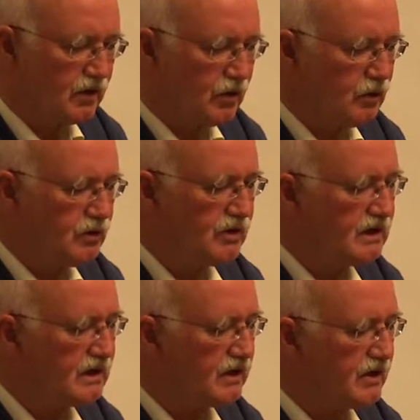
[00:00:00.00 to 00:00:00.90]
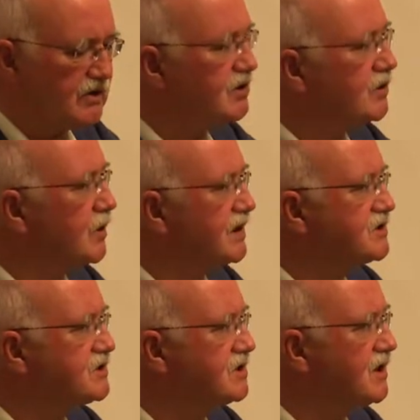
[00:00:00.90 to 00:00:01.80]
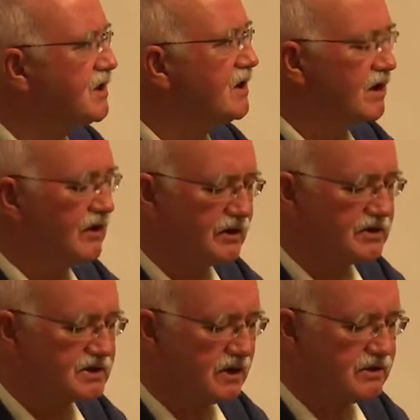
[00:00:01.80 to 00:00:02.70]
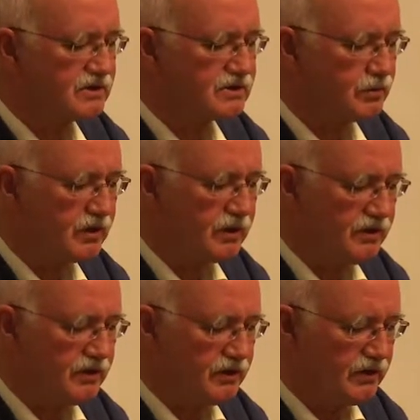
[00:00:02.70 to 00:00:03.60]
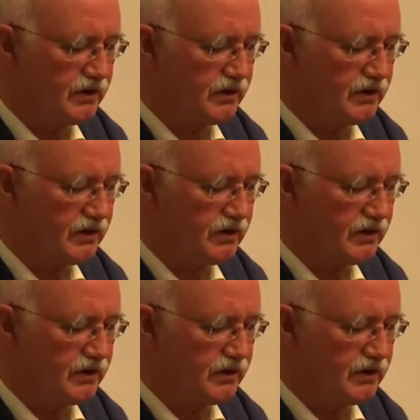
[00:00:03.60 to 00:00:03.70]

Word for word: Who'd dare to question the sun's word?